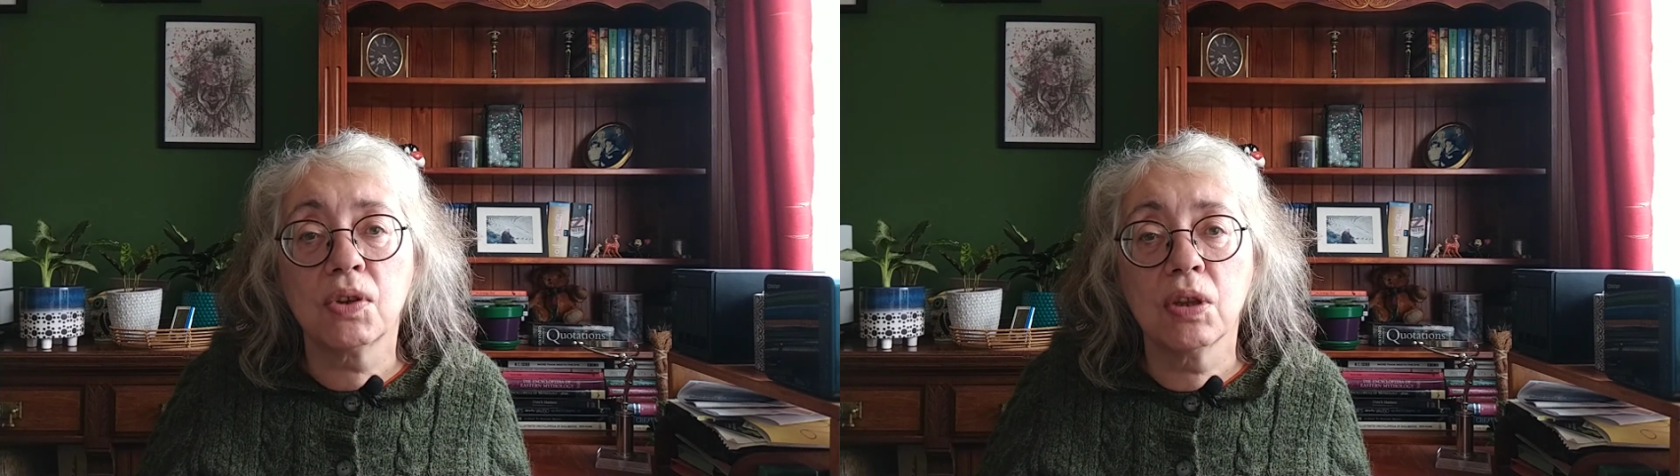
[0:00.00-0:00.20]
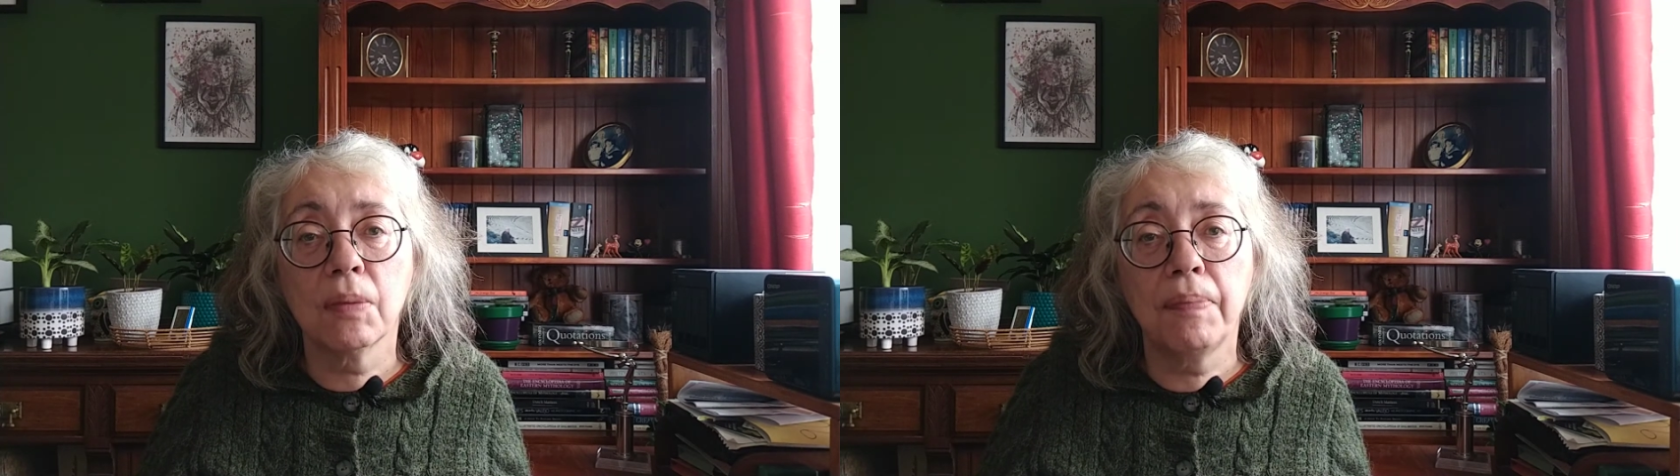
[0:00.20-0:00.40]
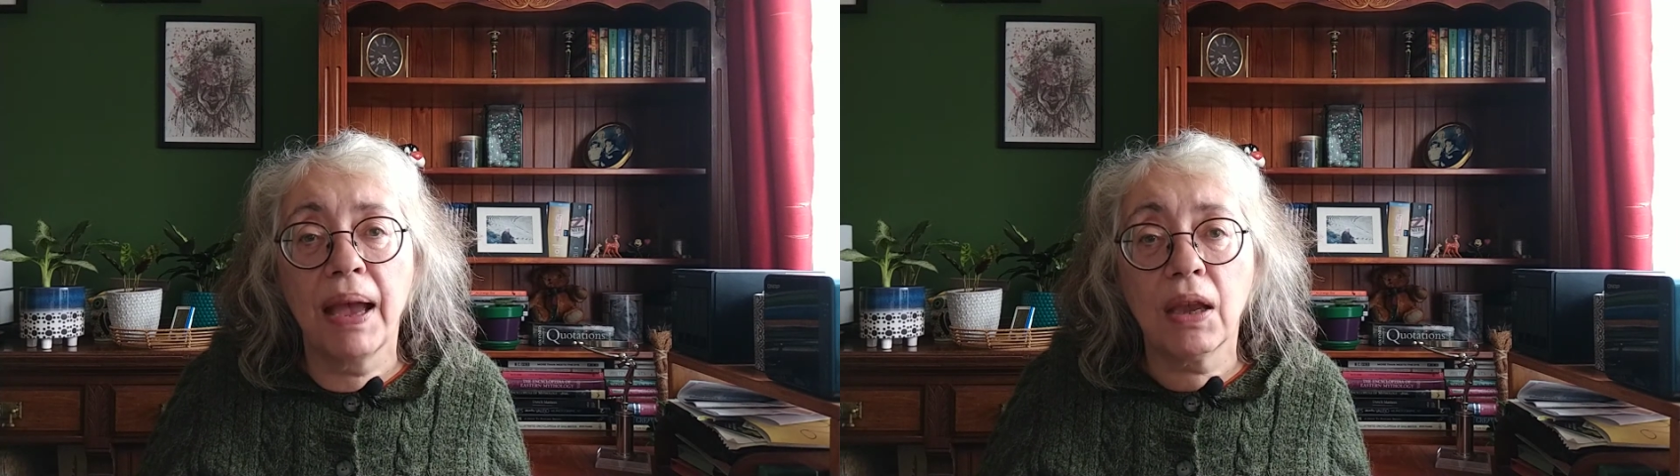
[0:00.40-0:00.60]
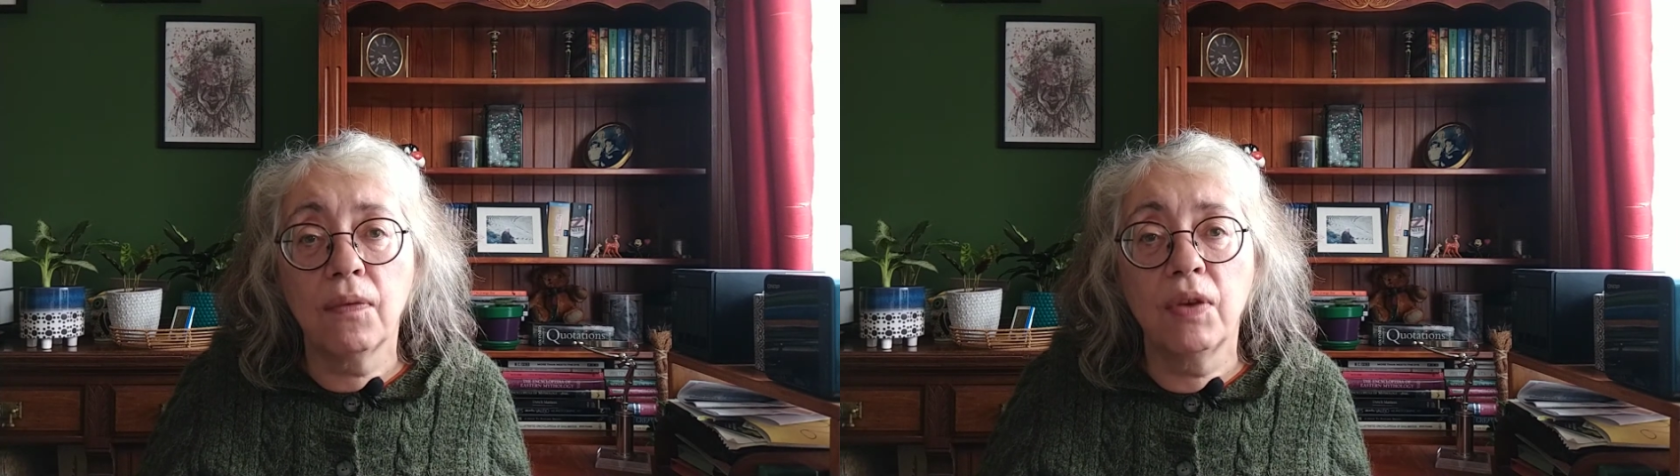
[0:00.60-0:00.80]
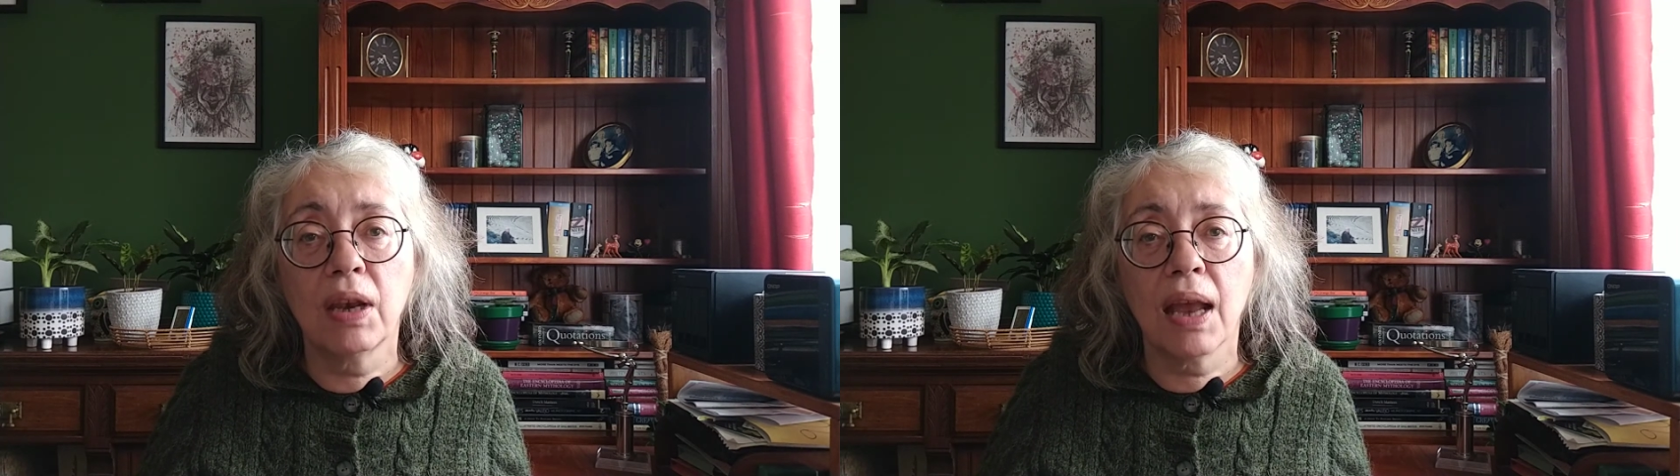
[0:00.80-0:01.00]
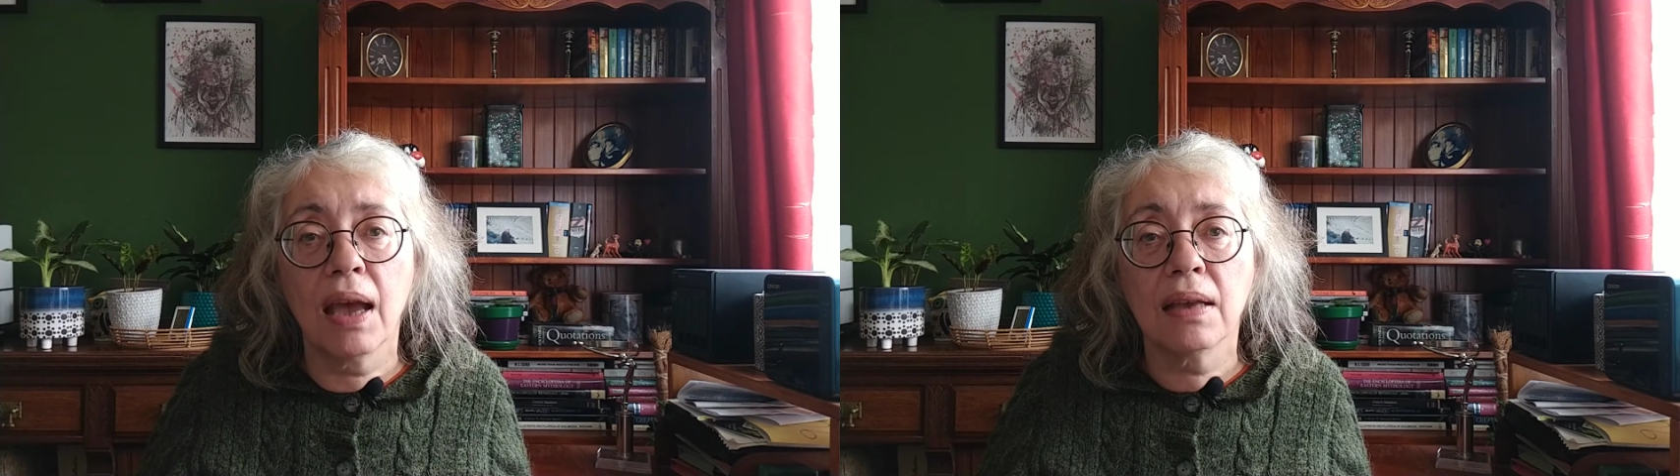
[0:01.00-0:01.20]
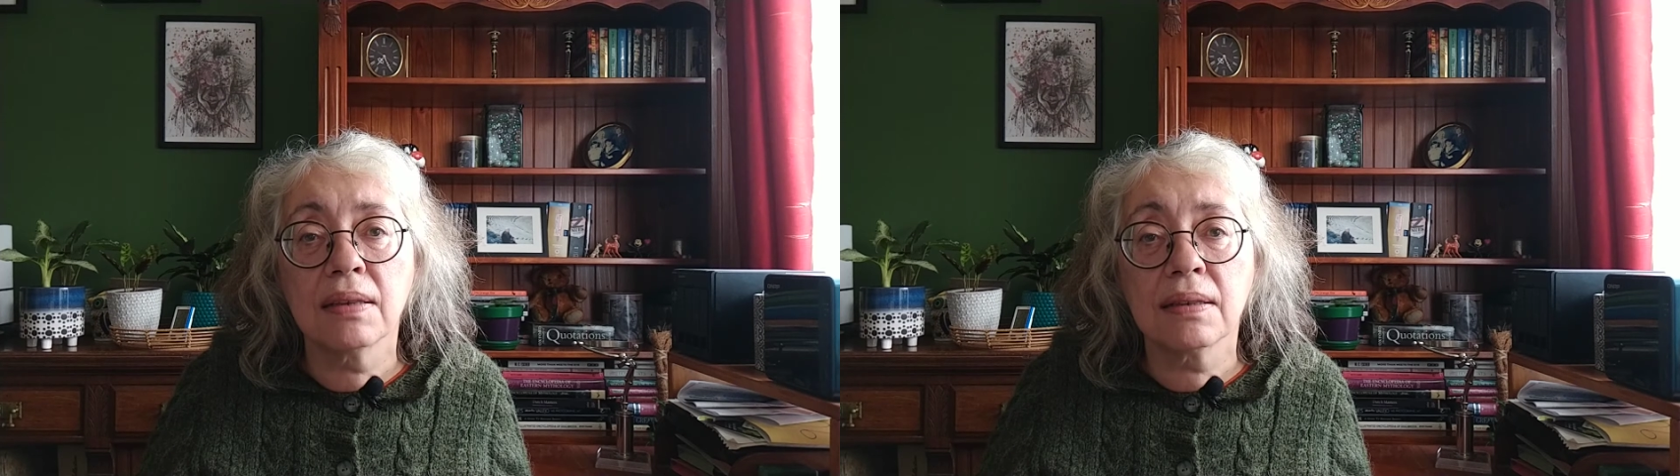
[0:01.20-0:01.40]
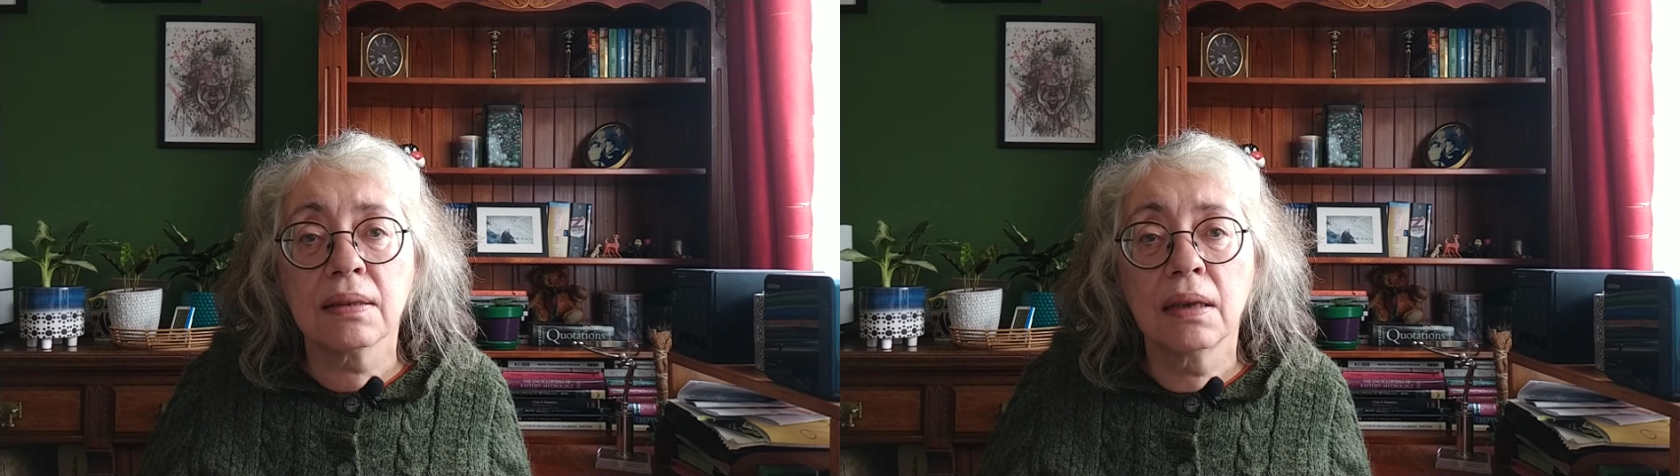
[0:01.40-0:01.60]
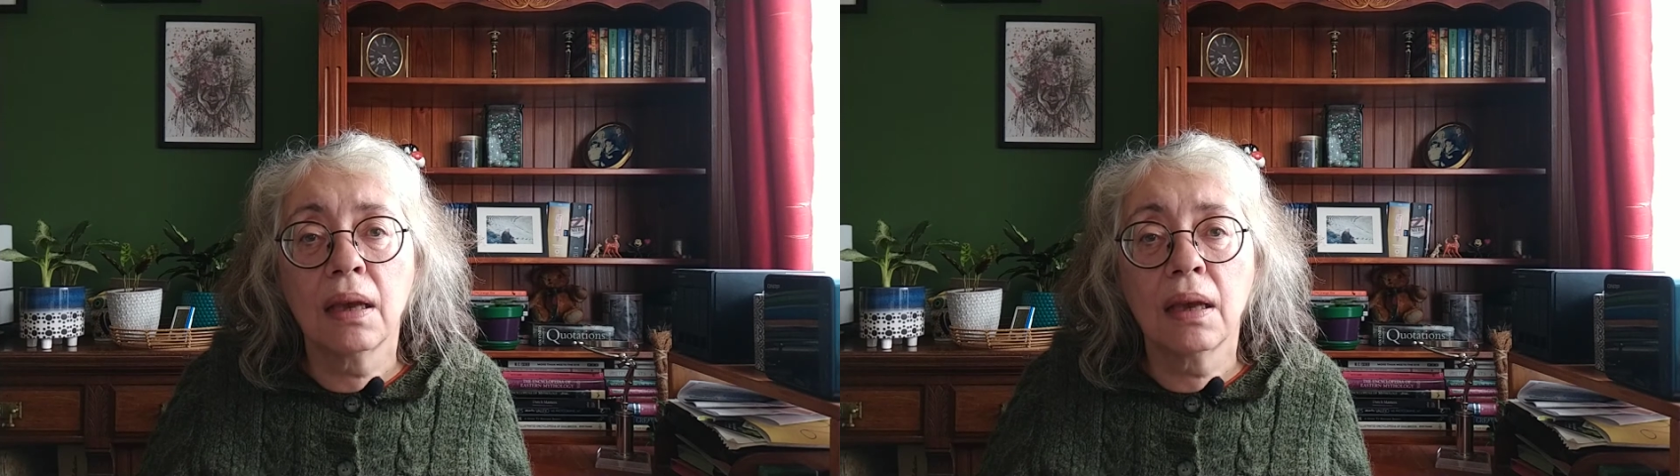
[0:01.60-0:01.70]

to the back of your NAS,